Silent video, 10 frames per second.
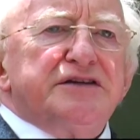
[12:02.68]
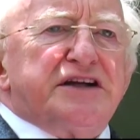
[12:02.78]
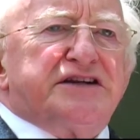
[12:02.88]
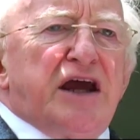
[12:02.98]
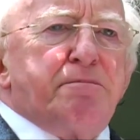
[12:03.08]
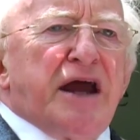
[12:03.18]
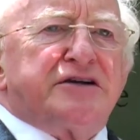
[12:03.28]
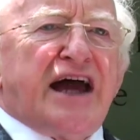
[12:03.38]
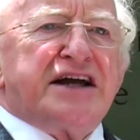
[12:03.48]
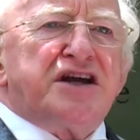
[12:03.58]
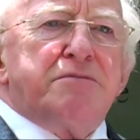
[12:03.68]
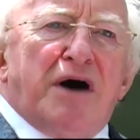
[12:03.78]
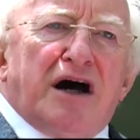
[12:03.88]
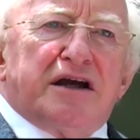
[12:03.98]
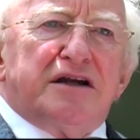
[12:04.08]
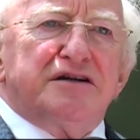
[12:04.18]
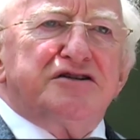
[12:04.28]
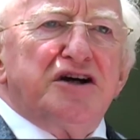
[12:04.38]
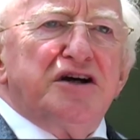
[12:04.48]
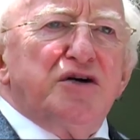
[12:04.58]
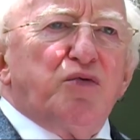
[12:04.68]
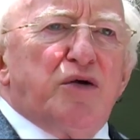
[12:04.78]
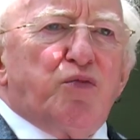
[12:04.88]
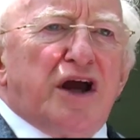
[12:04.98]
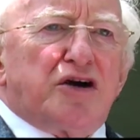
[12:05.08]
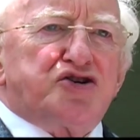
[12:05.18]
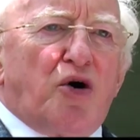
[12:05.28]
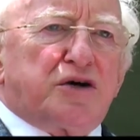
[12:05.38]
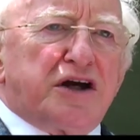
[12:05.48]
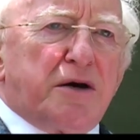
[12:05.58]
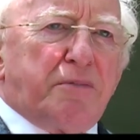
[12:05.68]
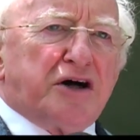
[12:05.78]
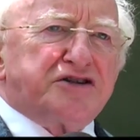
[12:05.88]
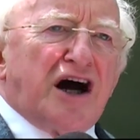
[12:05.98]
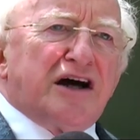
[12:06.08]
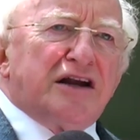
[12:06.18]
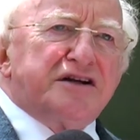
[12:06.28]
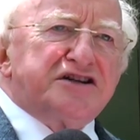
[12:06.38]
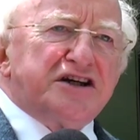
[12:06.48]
that they bear that in mind when we are talking about Ireland